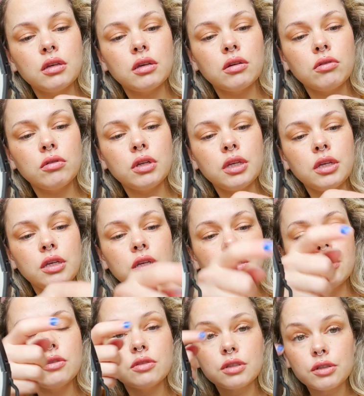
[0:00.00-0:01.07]
only
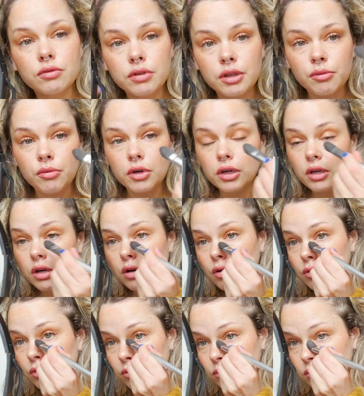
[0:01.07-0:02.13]
use it when I'm
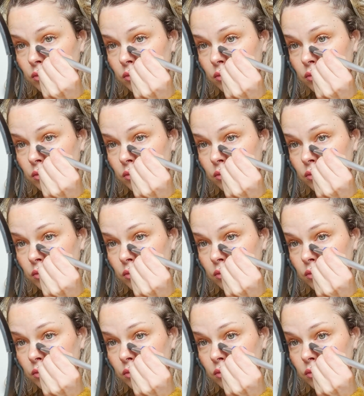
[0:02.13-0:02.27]
home.